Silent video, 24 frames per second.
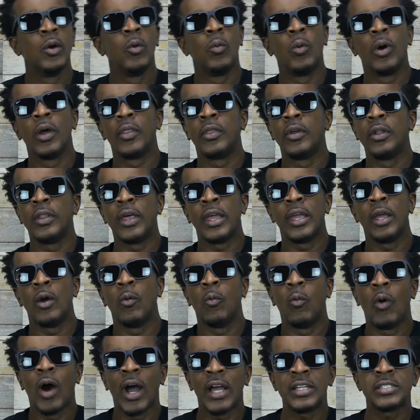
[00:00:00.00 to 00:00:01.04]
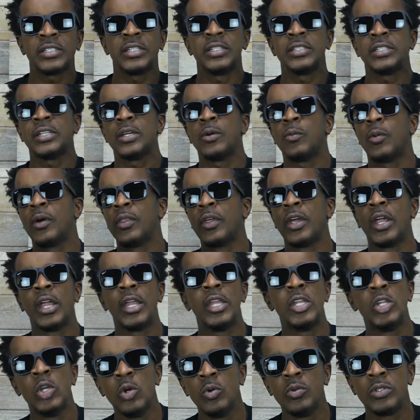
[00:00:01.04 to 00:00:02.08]
whether they're in Washington, whether
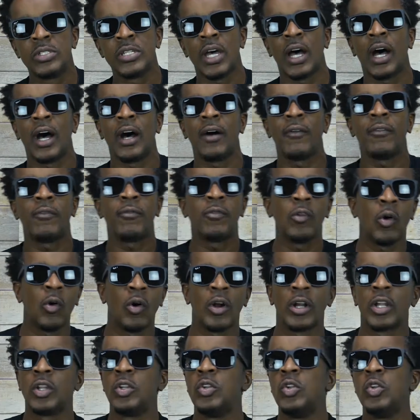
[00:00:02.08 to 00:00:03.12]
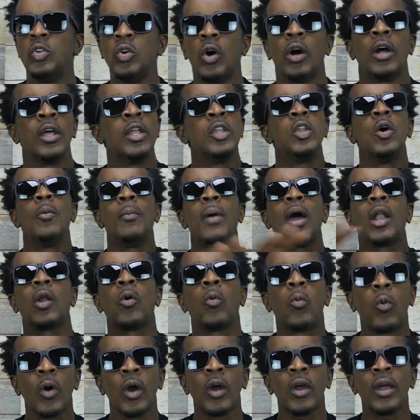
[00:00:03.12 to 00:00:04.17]
in Utah, Florida, New York, no matter
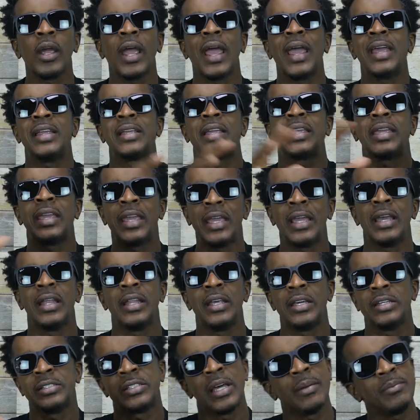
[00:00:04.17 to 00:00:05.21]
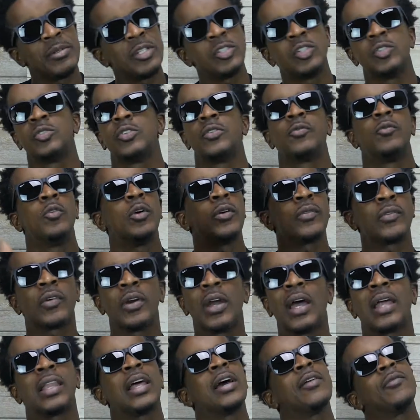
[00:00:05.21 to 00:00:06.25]
where a kid is, I'm just using fourth
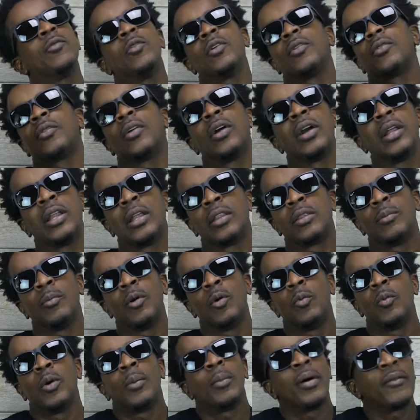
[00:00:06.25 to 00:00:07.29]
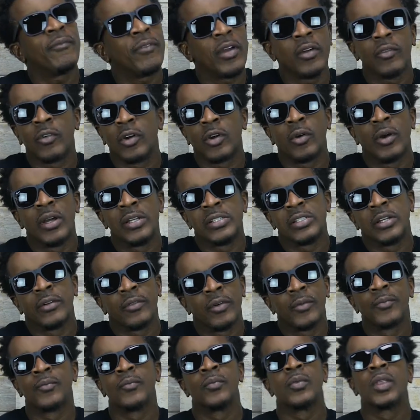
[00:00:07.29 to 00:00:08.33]
grade. I like fourth grade at the moment, one of my favorite grades
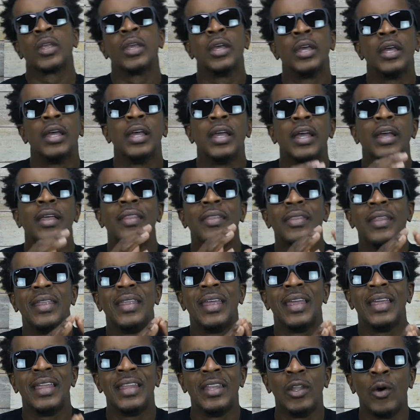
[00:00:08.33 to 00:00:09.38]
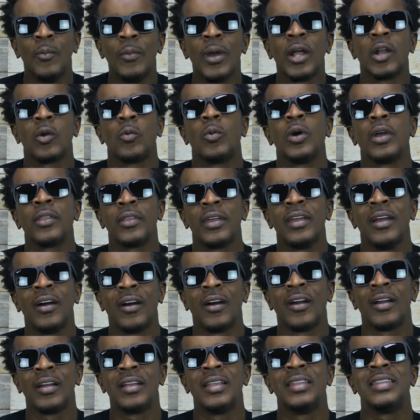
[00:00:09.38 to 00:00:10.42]
ever. No matter where they
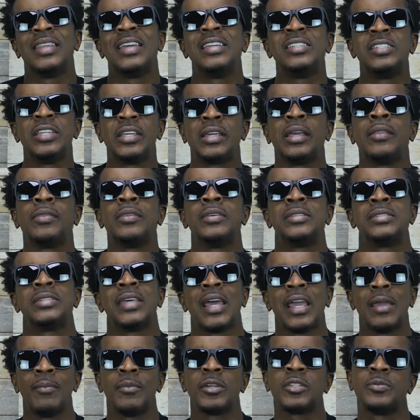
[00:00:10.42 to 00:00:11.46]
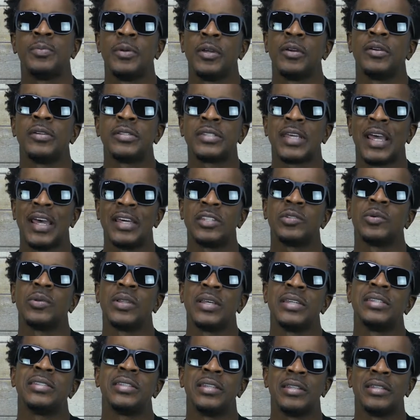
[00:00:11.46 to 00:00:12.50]
are, they should get the same experience as it
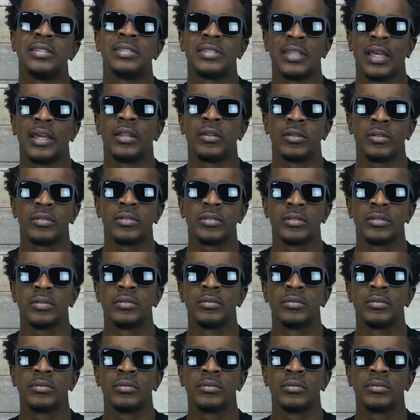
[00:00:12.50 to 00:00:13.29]
relates to the standards.